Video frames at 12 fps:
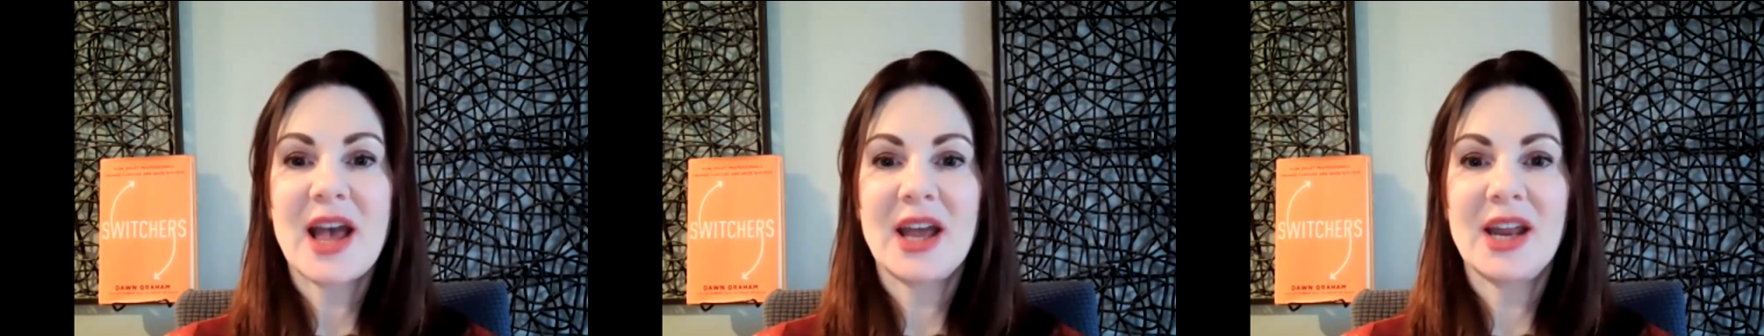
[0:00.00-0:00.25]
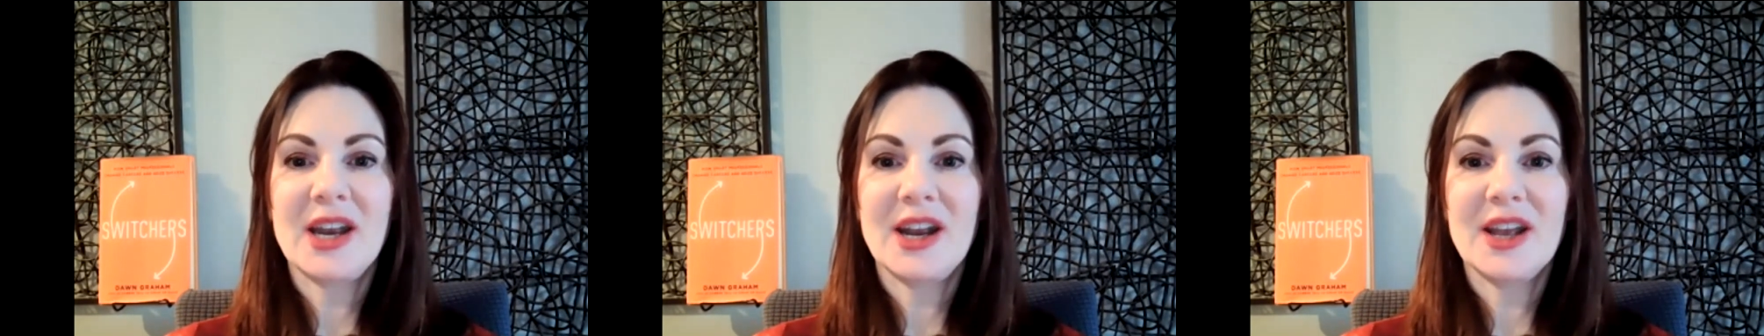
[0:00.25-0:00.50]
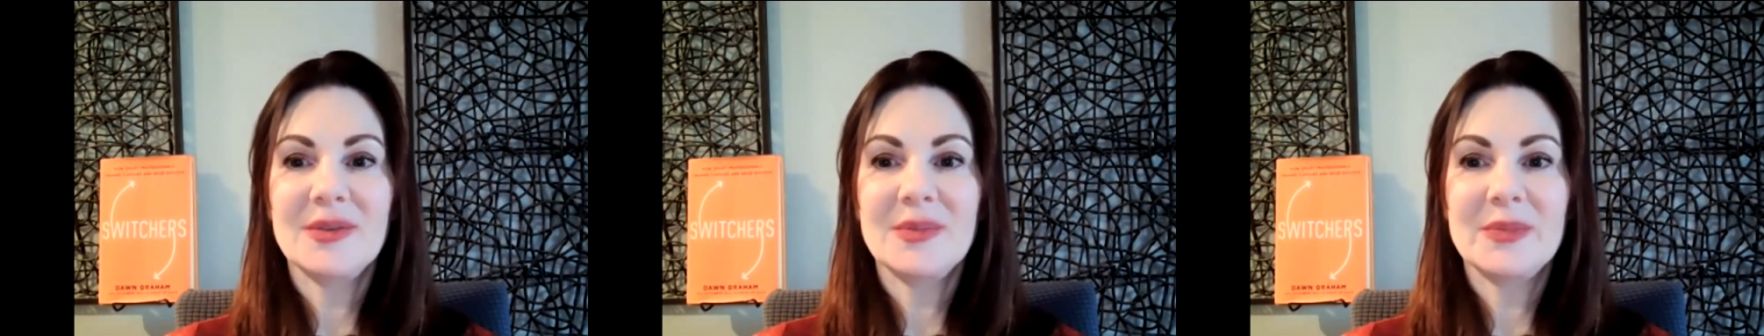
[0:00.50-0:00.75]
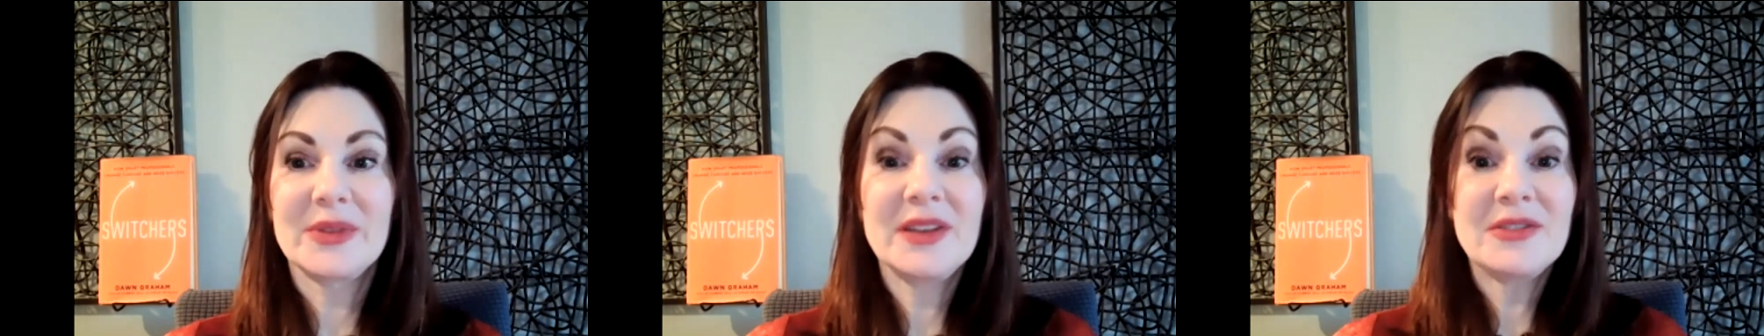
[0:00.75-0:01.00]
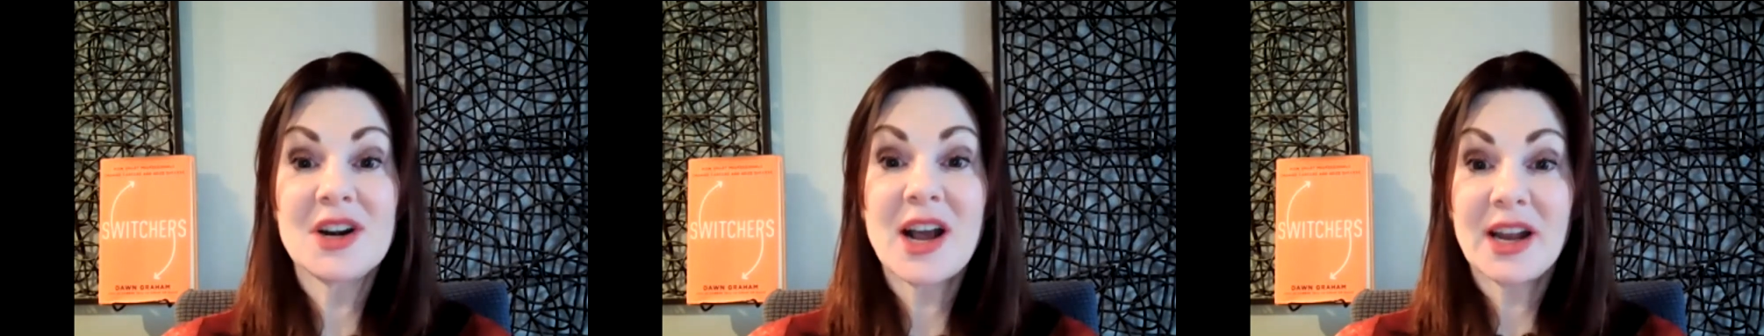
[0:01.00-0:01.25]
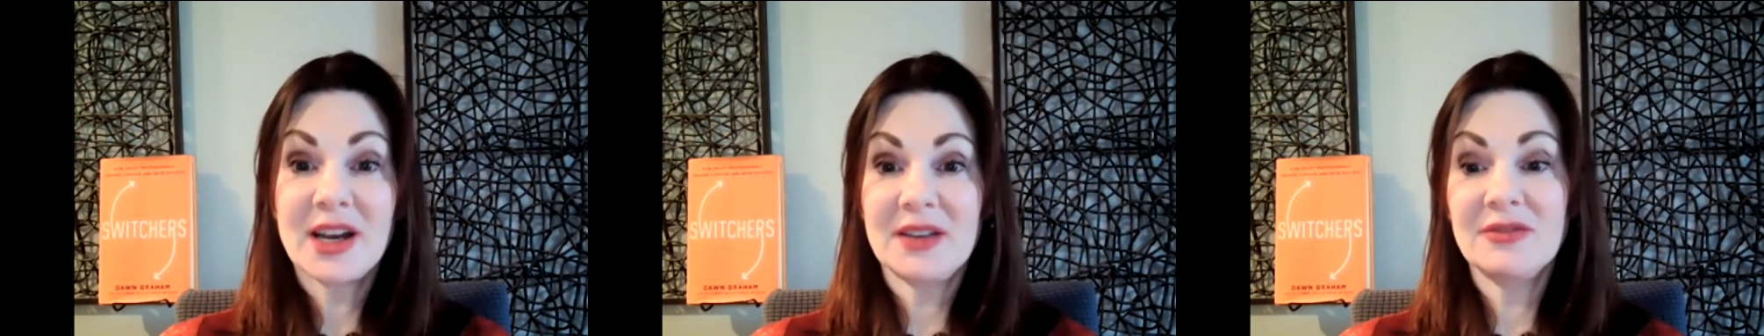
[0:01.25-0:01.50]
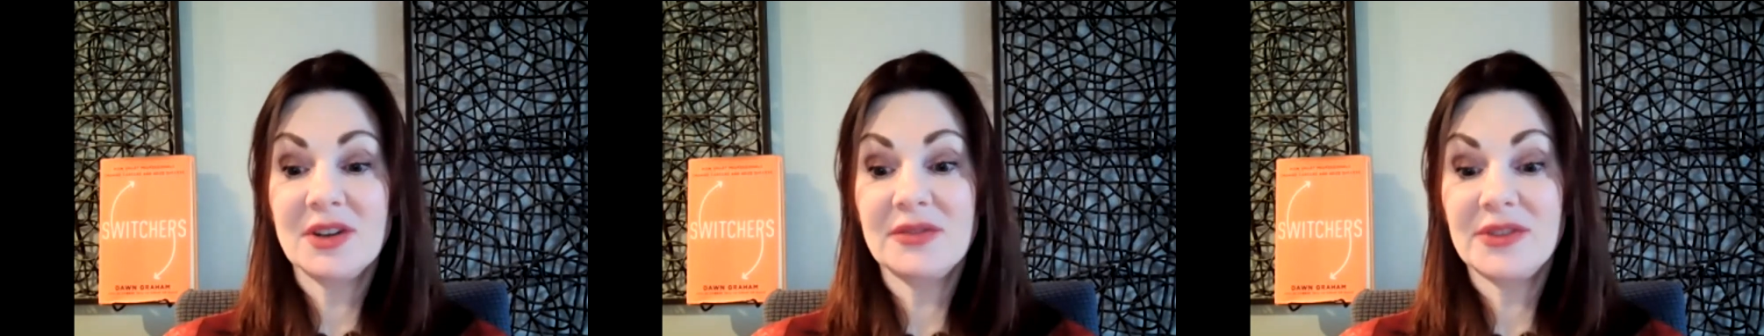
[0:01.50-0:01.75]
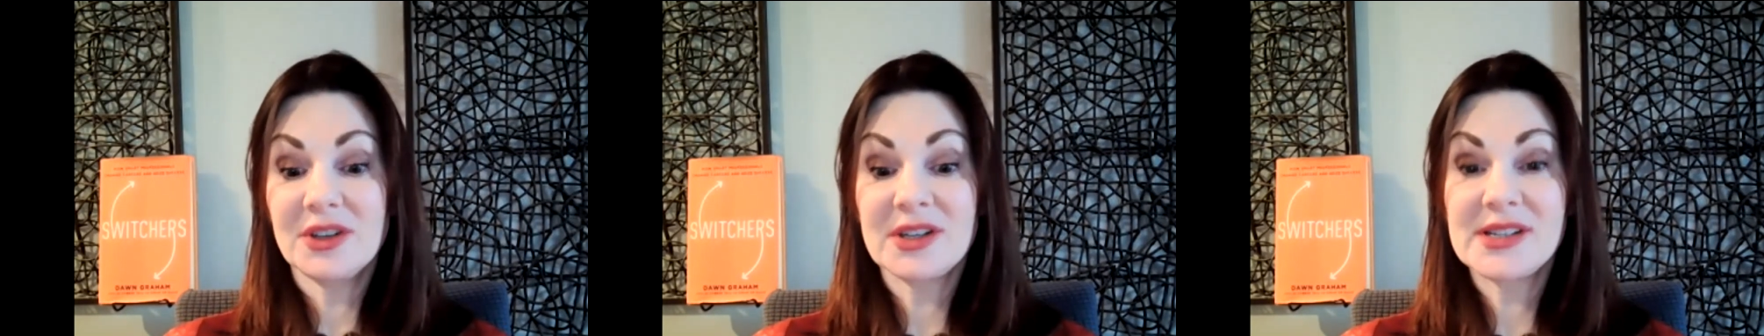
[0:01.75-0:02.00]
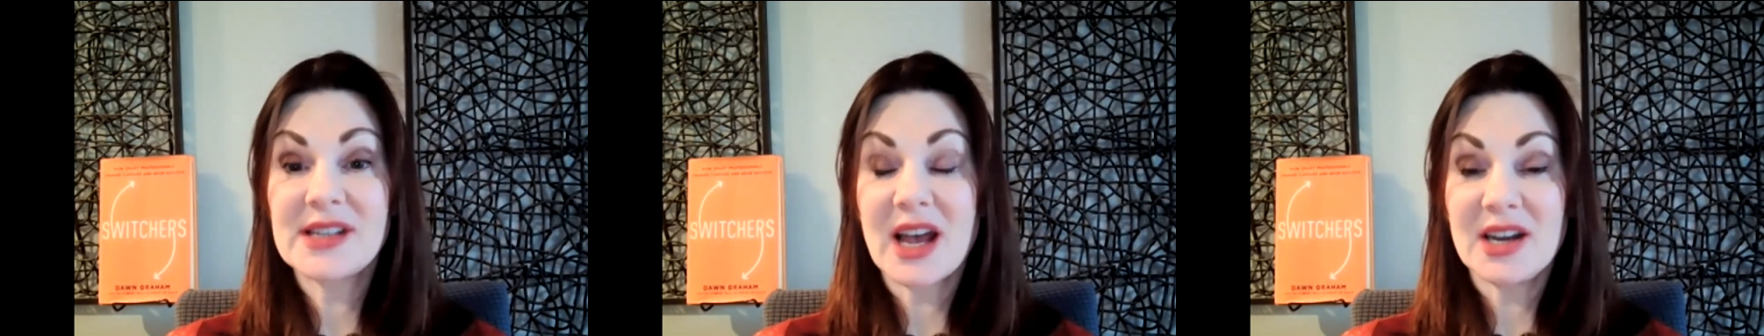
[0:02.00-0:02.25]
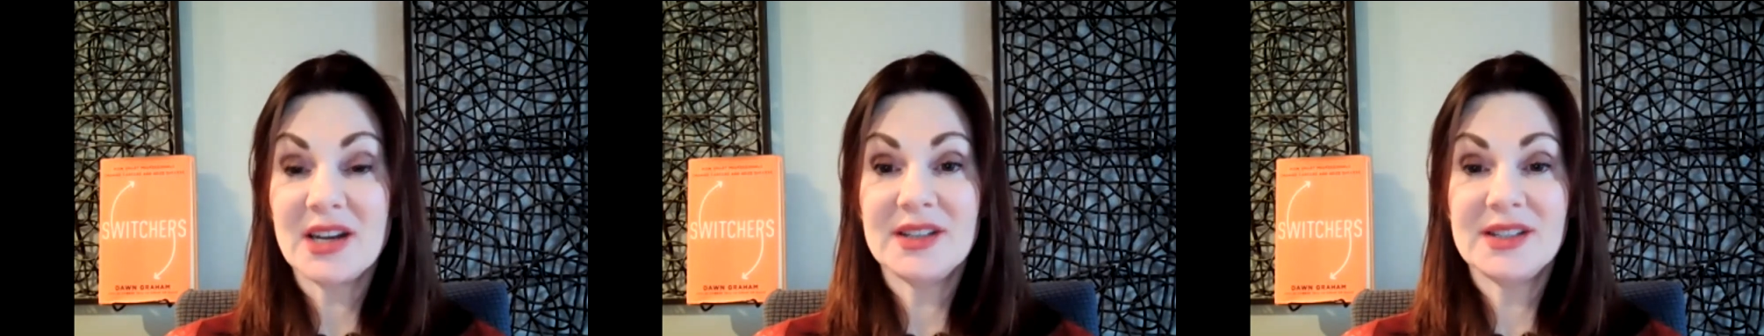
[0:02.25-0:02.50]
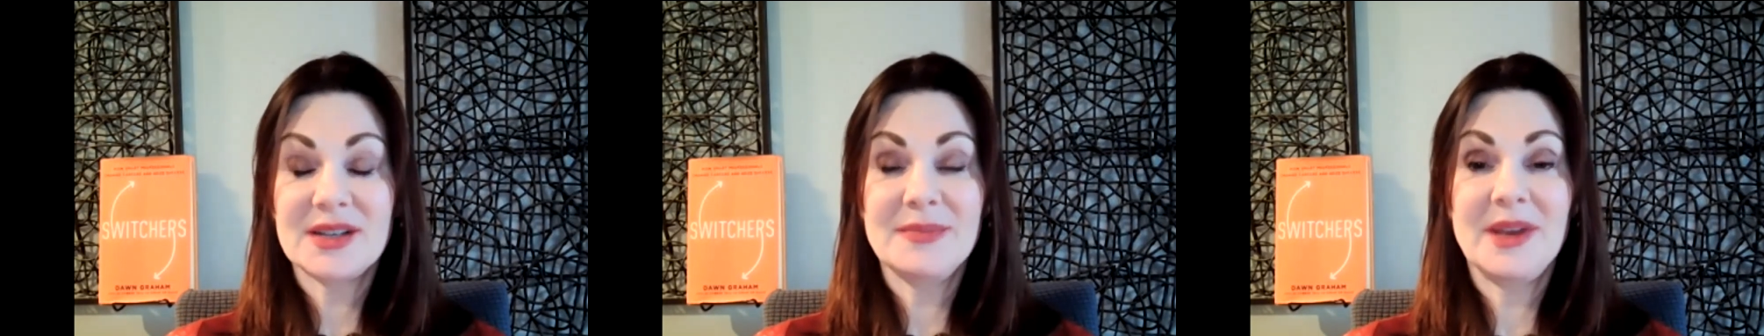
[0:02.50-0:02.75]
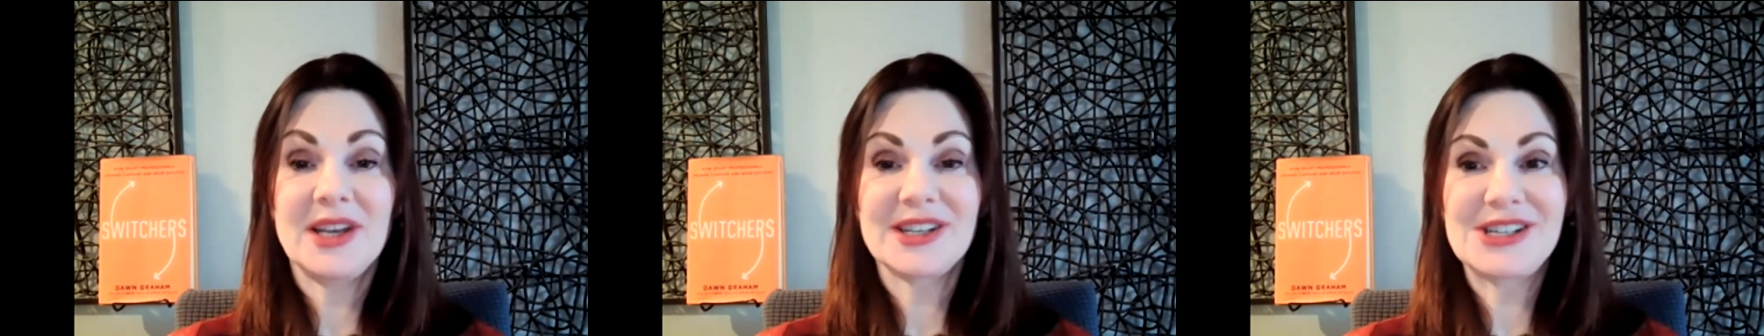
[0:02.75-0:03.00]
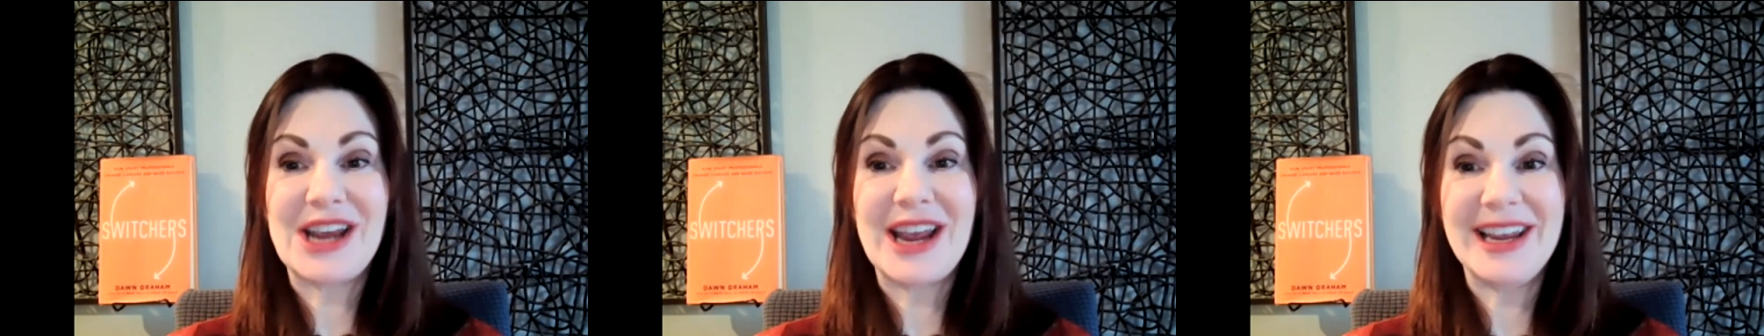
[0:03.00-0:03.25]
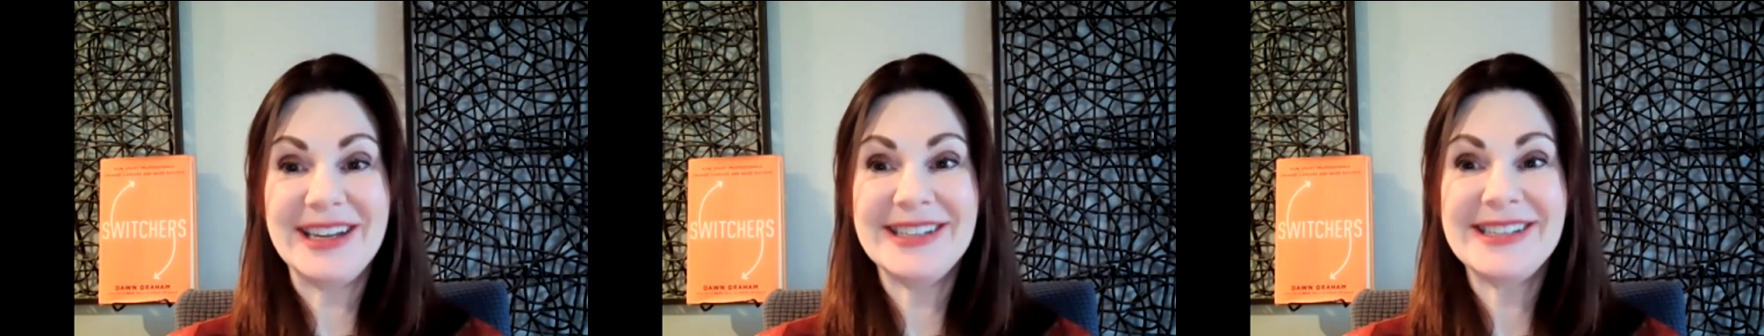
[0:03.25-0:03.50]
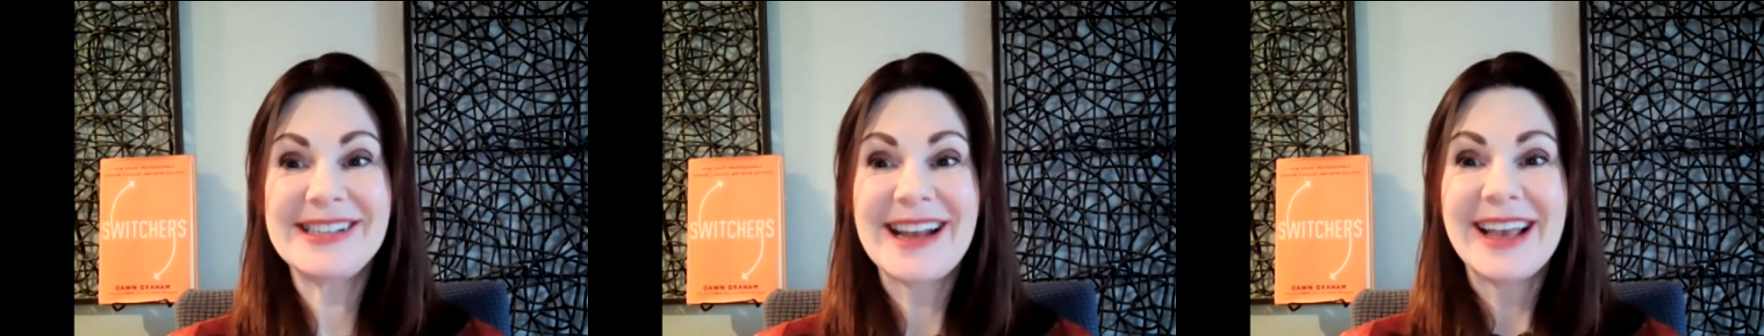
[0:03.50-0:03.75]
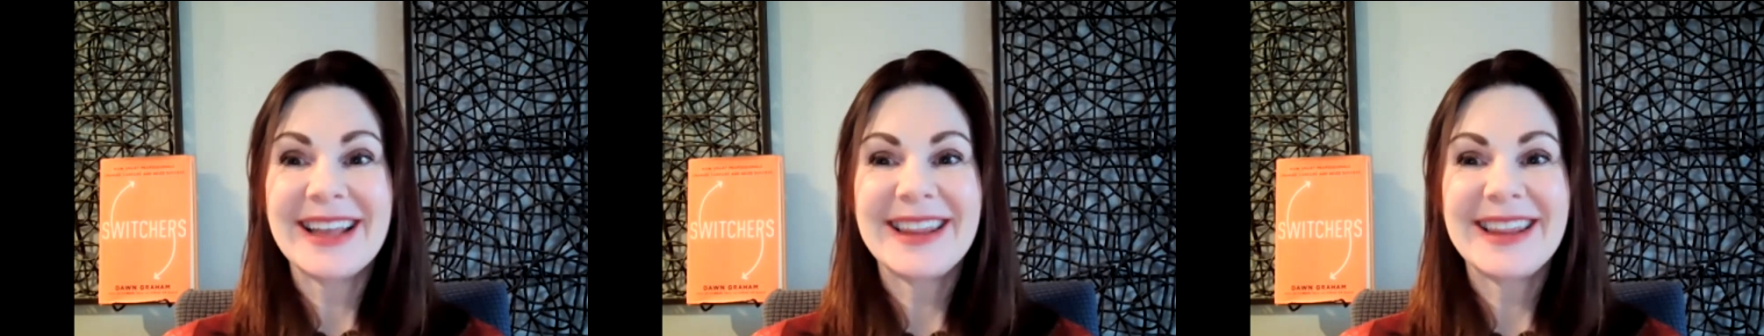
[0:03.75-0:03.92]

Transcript: And believe it or not, even if you're excited to make a change,